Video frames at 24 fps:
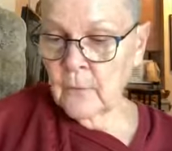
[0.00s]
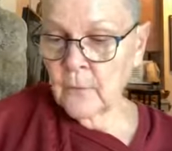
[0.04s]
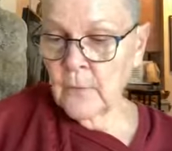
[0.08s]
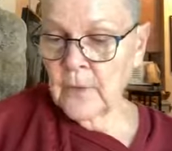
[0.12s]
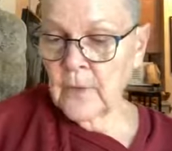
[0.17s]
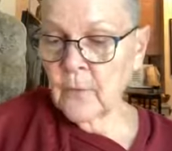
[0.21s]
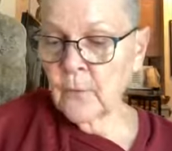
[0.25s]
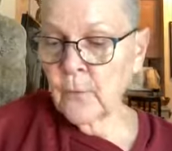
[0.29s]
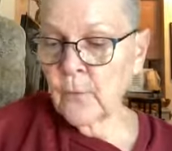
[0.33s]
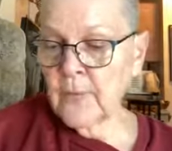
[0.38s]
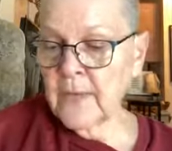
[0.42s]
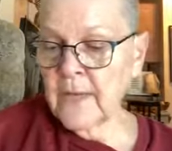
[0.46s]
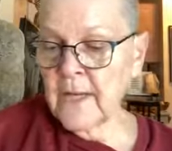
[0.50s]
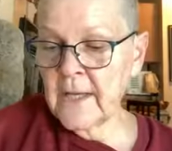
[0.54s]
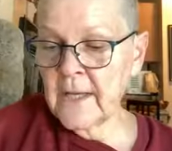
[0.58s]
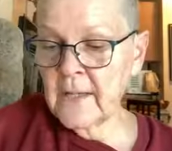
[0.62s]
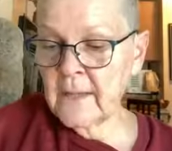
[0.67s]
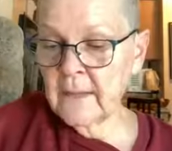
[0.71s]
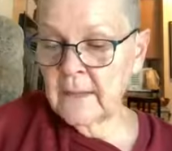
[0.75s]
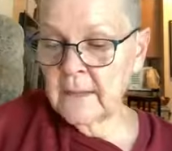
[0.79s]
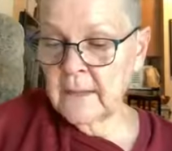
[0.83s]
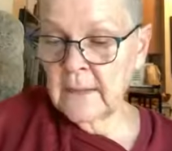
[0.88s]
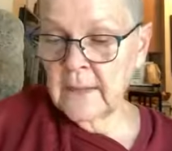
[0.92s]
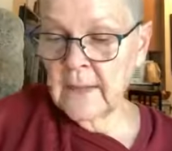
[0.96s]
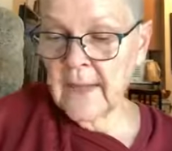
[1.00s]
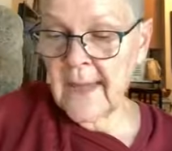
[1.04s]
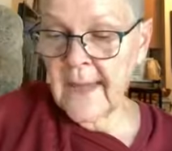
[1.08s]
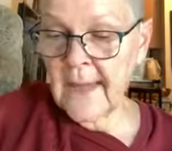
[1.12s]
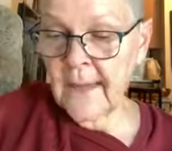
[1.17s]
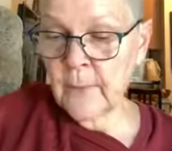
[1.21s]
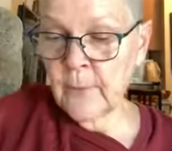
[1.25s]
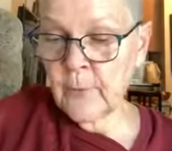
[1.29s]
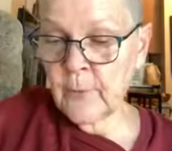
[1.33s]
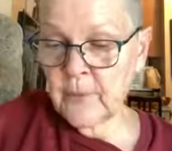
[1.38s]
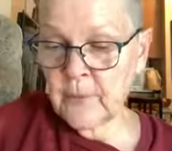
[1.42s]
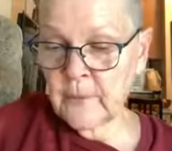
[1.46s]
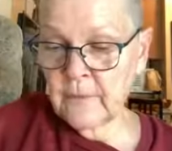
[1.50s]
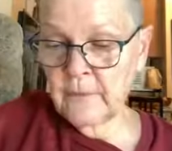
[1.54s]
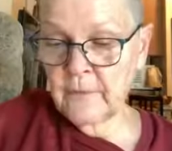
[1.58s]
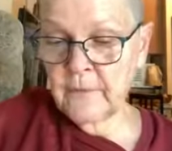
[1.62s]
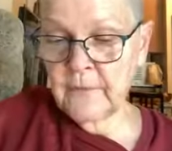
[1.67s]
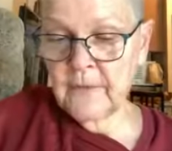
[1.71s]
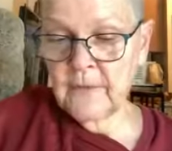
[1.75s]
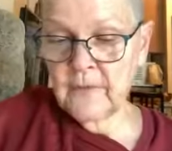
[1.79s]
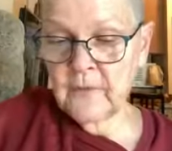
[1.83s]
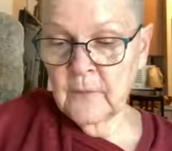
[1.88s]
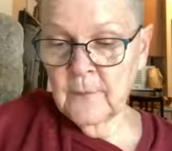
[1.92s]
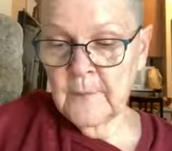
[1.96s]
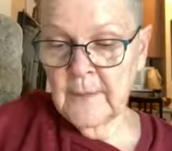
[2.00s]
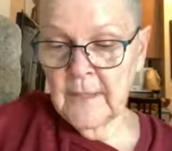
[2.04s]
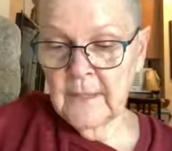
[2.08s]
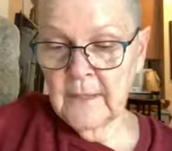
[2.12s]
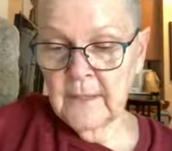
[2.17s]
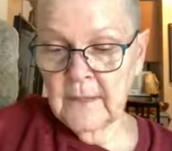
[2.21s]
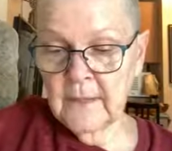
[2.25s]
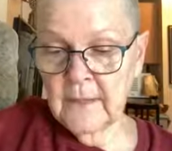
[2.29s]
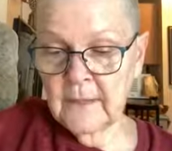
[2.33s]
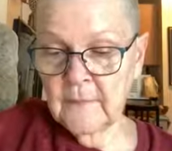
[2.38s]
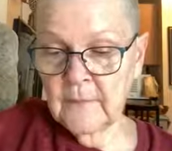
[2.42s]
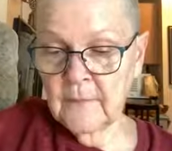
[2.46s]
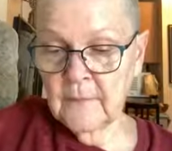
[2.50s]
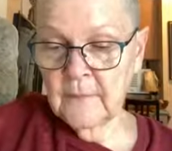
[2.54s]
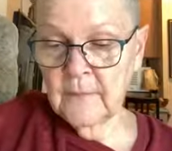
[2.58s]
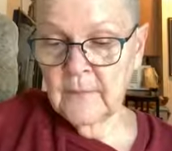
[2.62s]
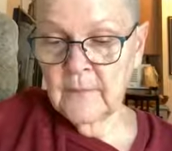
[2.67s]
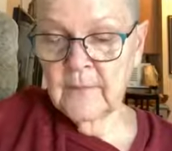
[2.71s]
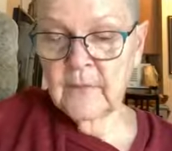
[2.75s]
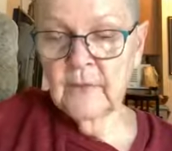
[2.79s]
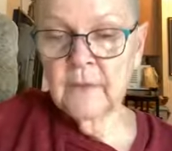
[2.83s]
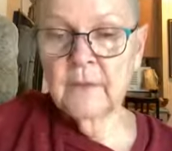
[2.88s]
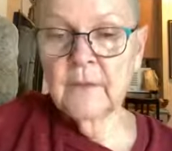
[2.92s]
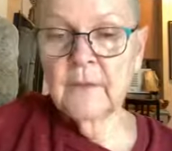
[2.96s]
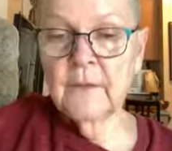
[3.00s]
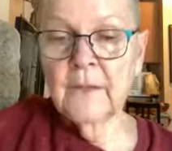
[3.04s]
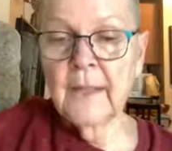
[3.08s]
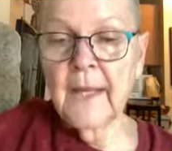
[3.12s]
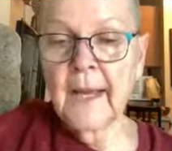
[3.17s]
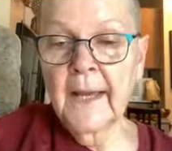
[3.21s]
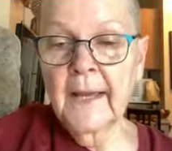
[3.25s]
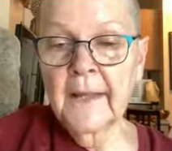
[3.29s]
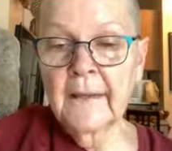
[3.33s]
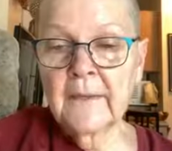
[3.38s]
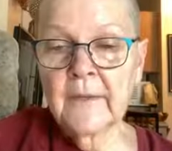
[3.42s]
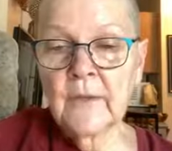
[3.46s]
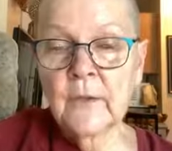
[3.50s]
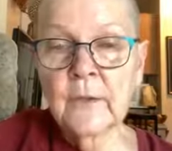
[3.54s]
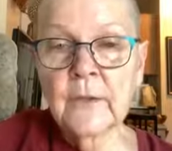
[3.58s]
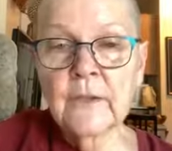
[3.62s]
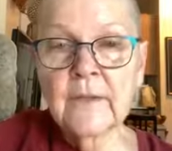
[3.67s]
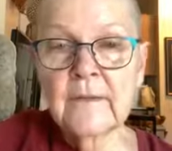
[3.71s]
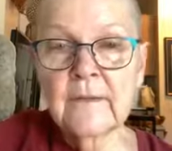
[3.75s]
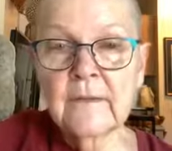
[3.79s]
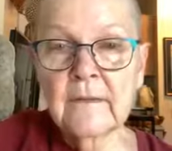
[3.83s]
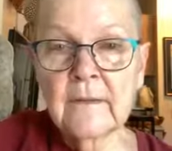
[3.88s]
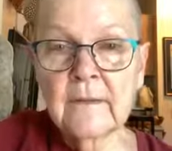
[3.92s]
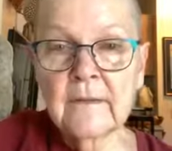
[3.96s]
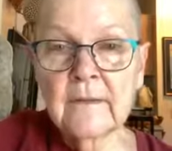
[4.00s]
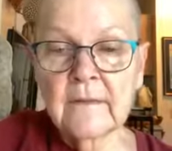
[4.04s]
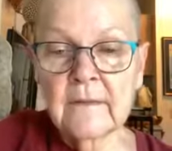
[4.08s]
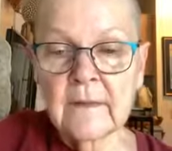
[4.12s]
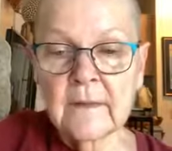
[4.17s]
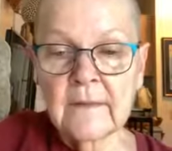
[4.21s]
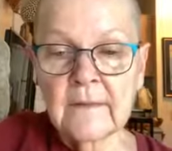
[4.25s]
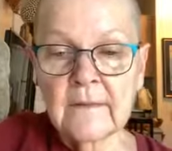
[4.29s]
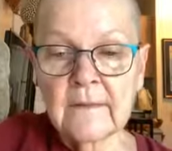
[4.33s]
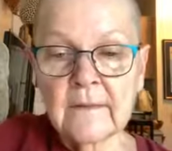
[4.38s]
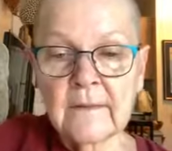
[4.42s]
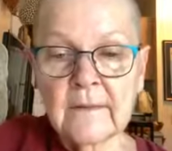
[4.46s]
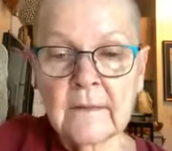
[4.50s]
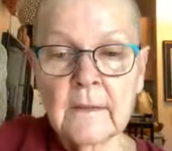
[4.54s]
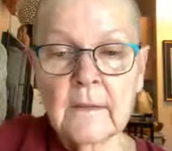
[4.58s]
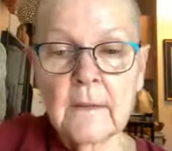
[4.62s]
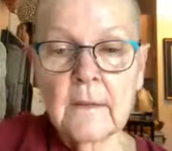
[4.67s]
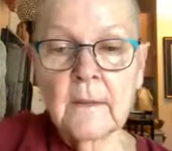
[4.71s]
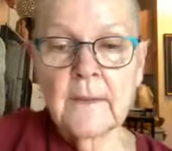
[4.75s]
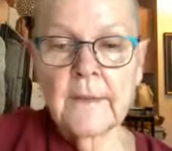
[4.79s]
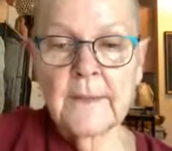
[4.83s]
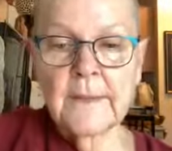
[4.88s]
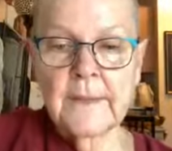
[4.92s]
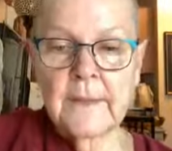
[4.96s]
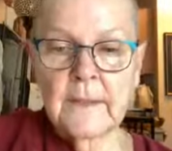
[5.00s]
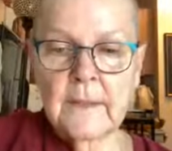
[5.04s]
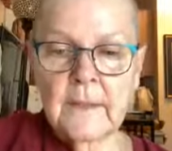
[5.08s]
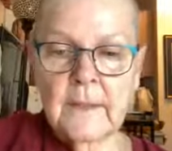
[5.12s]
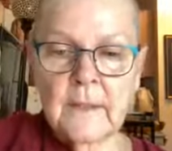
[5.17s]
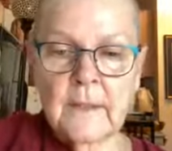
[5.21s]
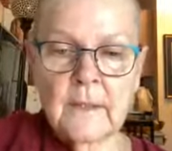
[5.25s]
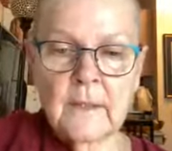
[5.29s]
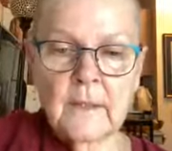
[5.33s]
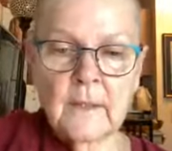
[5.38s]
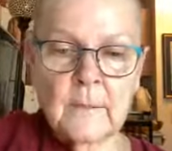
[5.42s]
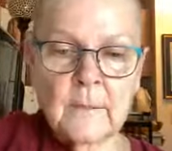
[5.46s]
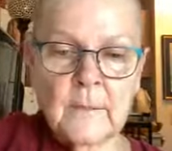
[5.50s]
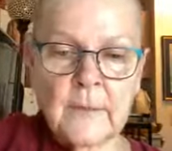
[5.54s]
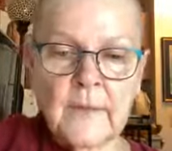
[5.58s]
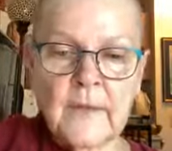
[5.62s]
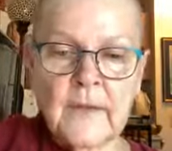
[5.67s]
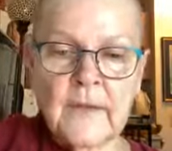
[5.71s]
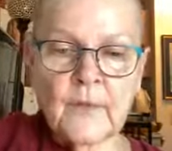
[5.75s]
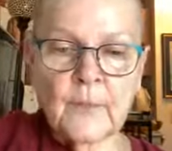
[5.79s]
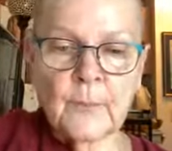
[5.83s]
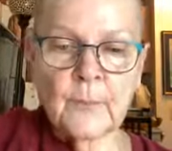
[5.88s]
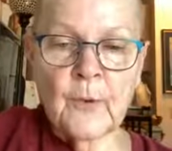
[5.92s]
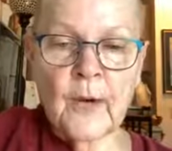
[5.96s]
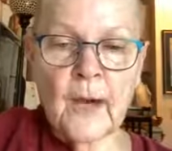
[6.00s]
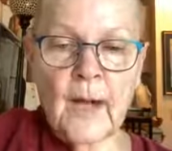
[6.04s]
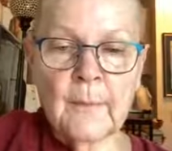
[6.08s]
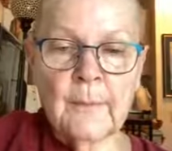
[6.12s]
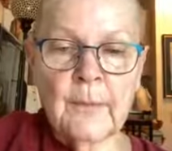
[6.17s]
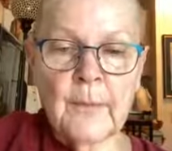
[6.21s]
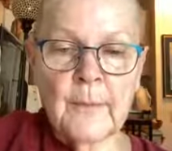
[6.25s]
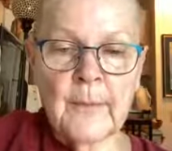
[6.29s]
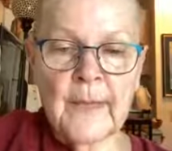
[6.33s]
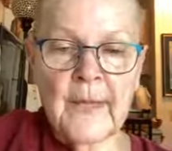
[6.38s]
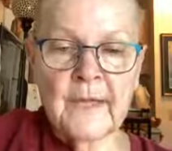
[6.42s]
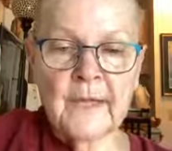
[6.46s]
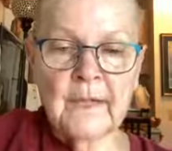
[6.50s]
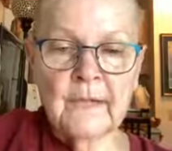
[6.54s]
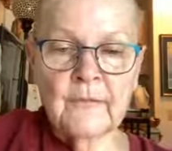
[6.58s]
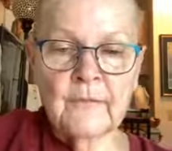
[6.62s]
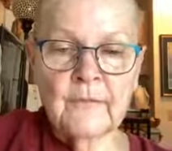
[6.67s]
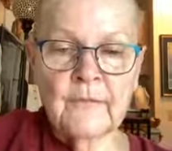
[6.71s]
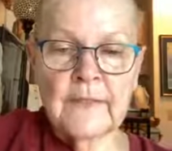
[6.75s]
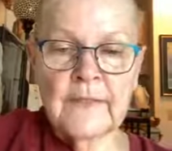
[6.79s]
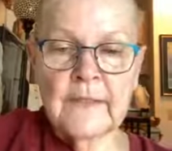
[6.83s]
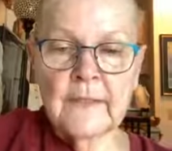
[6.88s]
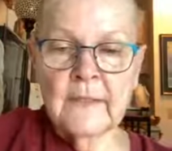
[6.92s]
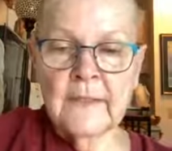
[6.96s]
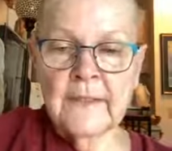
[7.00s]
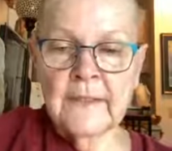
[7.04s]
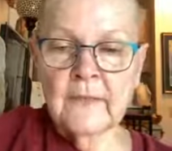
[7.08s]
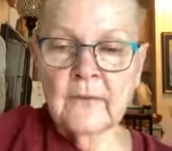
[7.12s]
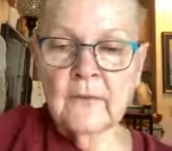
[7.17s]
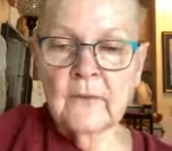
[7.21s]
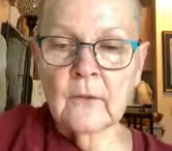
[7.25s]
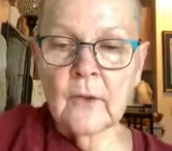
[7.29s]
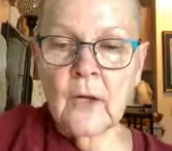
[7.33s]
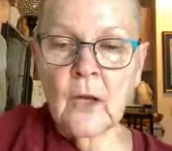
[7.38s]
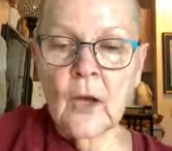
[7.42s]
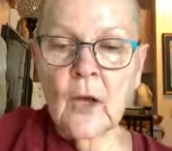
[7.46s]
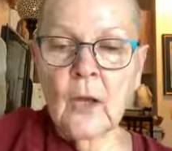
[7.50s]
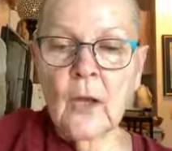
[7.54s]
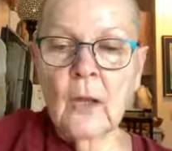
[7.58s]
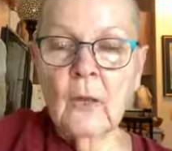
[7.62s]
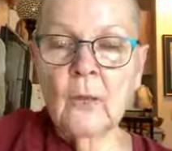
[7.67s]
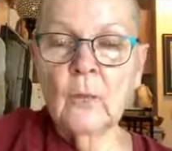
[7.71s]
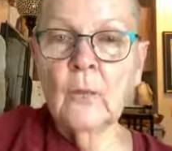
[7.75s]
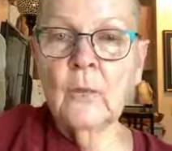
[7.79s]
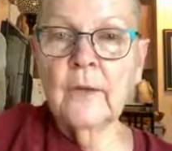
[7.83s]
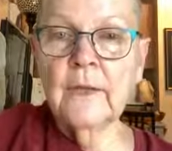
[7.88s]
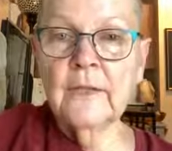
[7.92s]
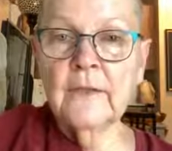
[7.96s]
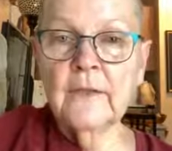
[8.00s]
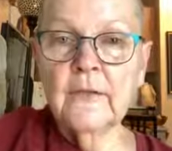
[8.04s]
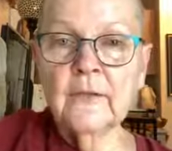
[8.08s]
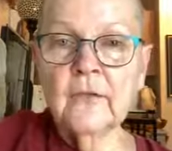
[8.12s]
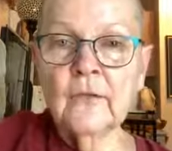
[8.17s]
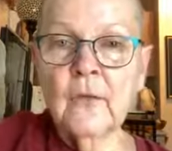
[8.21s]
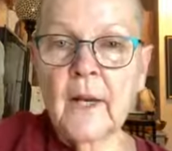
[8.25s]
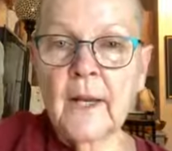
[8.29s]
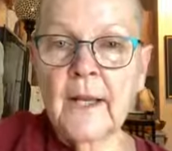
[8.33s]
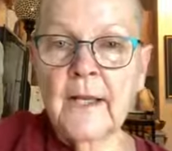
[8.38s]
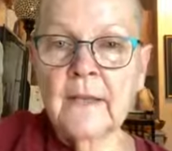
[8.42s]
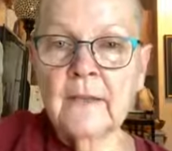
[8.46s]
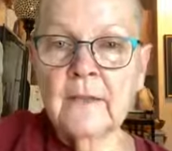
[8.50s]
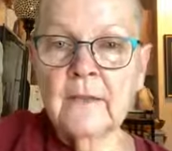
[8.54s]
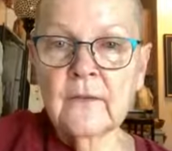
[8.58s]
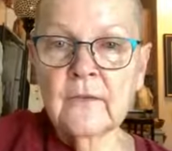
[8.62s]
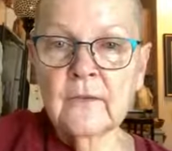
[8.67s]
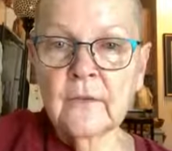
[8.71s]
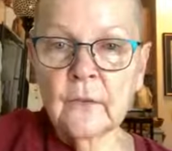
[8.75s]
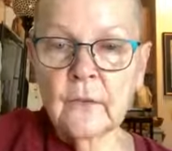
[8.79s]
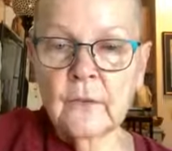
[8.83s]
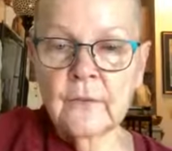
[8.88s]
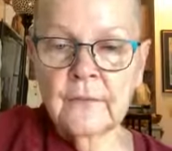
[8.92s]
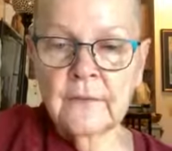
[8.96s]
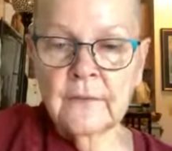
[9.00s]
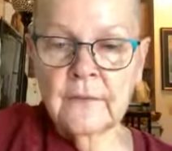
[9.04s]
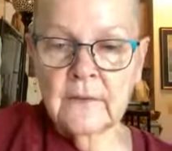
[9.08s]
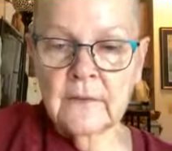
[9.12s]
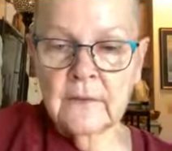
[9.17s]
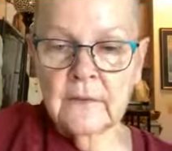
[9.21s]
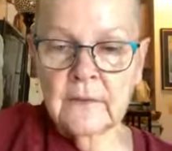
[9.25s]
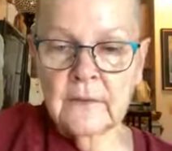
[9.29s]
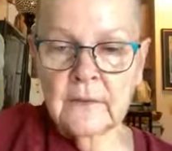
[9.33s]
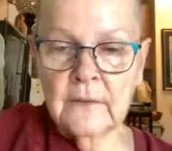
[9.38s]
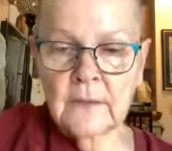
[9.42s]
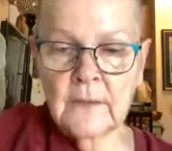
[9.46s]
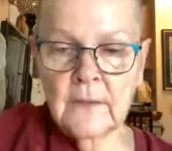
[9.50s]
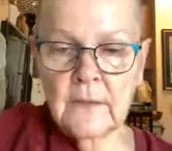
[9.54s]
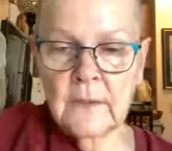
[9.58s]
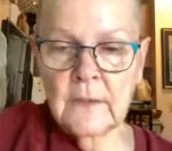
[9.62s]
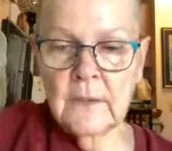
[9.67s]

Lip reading: We create elaborate defense mechanisms to deny their existence. But these problematic feelings are always trying to surface.